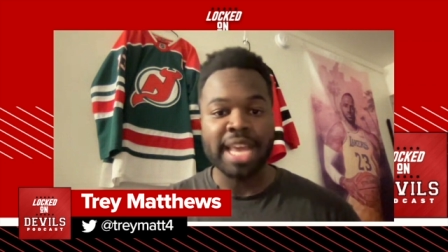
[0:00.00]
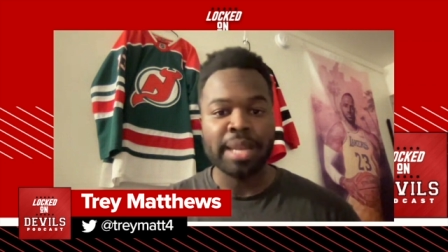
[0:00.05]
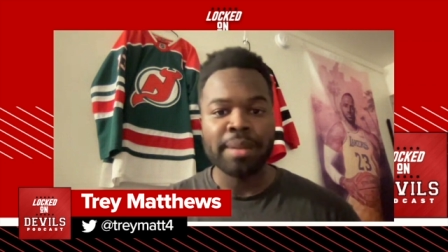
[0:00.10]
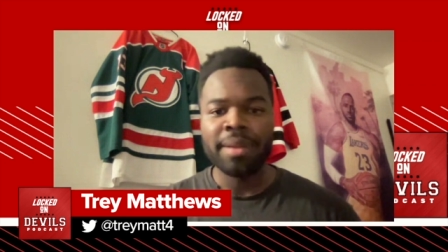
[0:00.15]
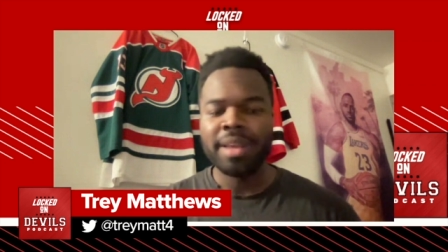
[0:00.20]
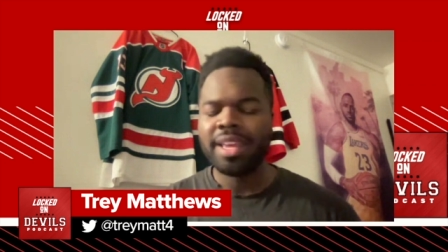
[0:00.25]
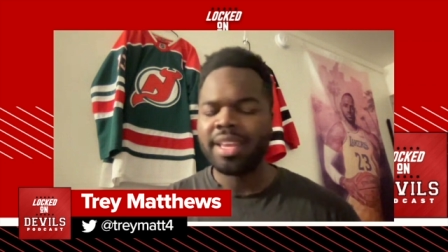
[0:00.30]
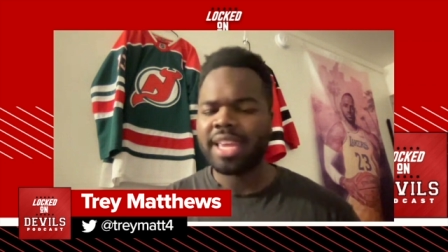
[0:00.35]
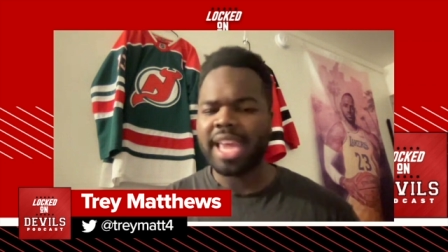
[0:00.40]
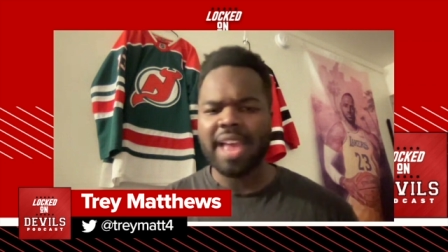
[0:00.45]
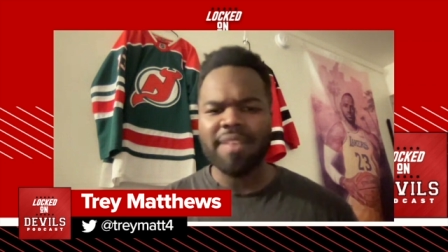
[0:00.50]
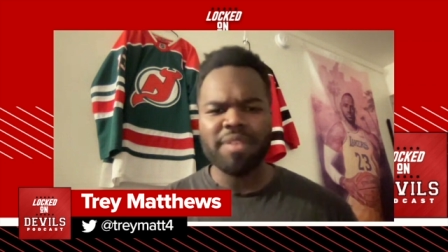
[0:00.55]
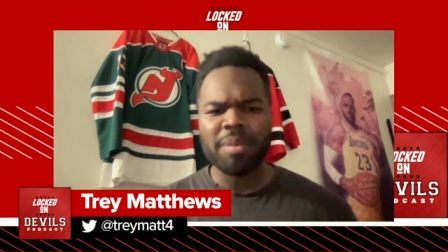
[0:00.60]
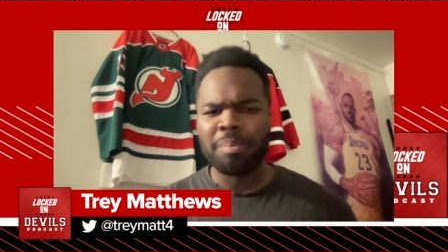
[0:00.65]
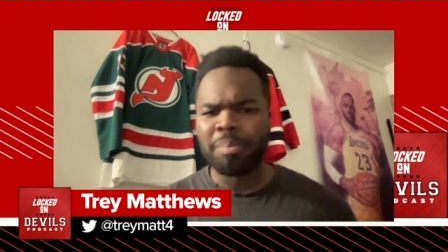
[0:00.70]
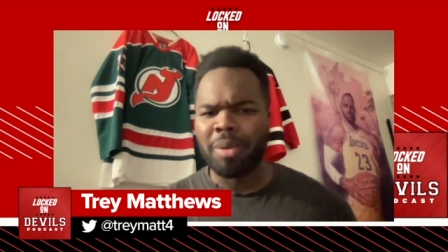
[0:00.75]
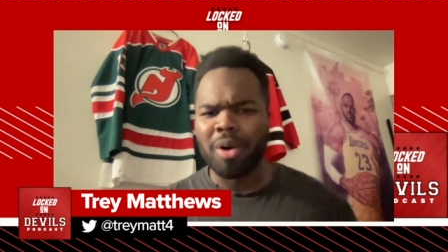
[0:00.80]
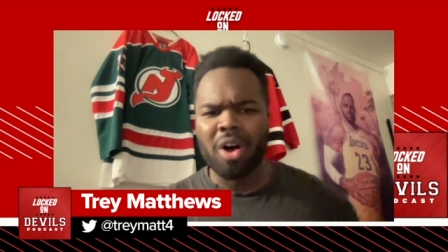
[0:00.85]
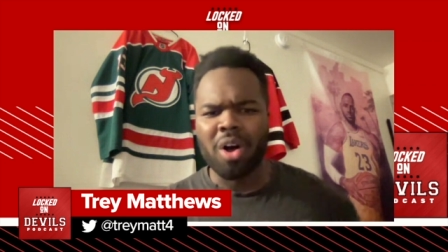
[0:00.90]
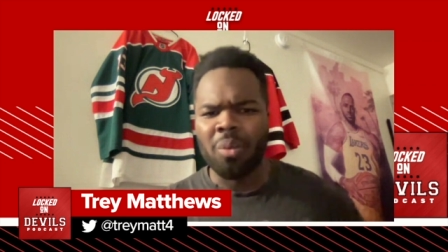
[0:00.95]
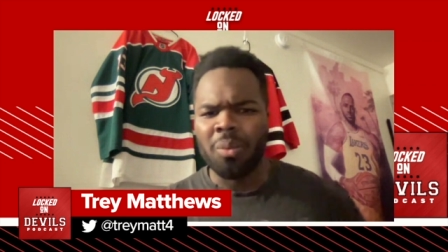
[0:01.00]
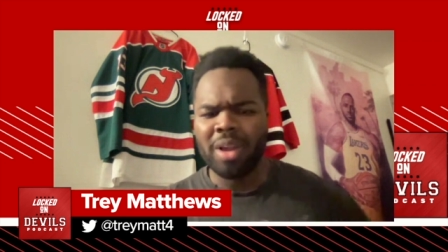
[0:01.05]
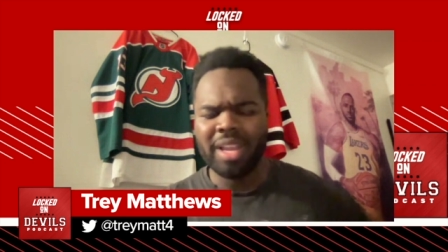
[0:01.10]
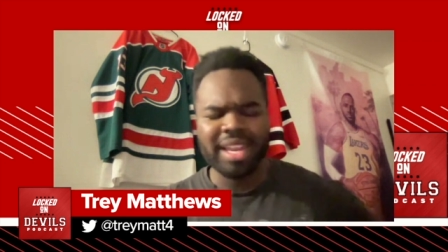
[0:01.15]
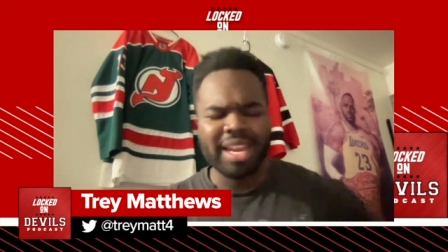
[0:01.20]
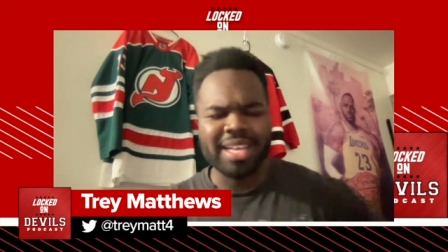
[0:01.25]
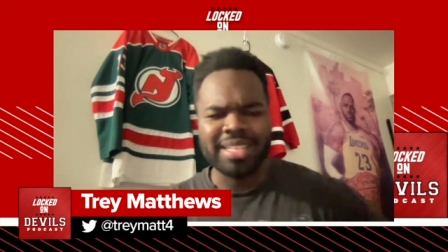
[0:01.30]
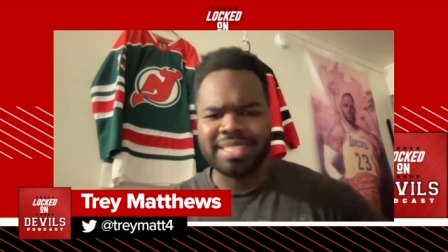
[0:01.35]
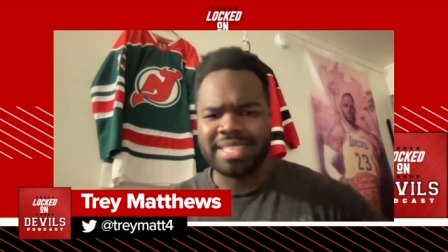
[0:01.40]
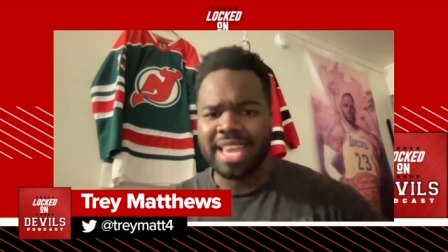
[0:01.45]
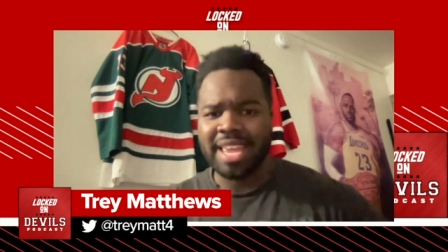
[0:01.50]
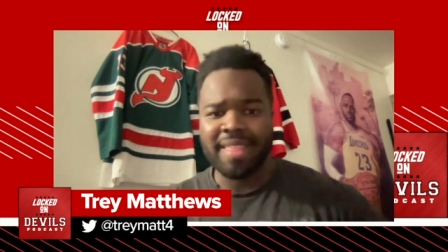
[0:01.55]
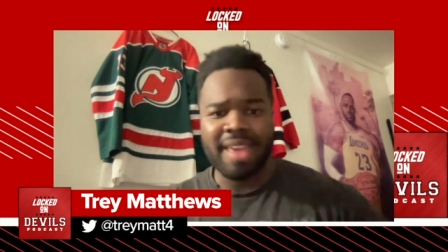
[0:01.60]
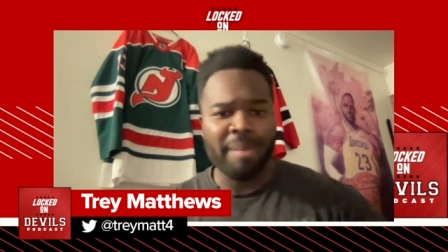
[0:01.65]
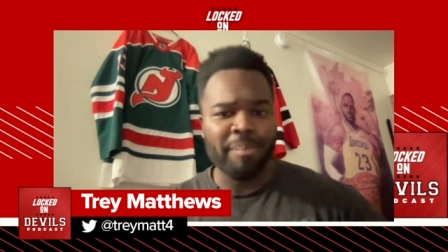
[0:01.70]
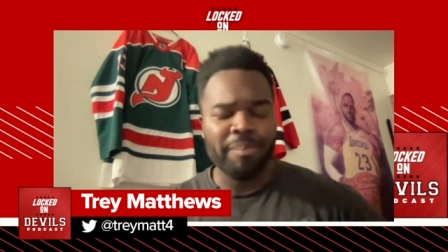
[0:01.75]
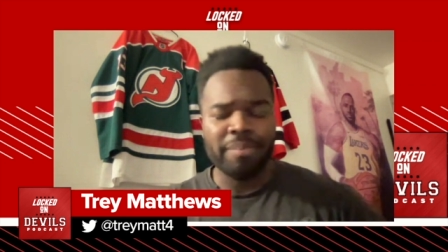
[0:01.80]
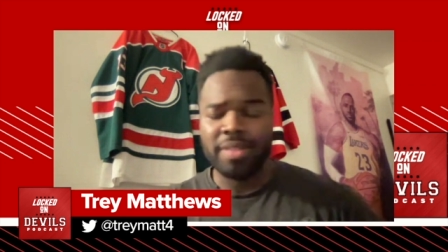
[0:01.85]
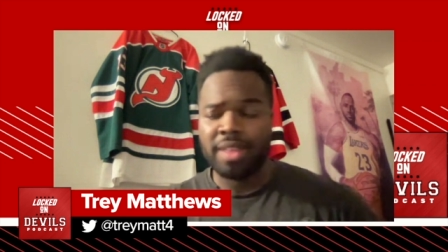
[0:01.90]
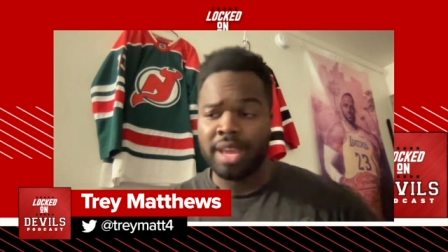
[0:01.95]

And Kevin Bahl, what can I say? That,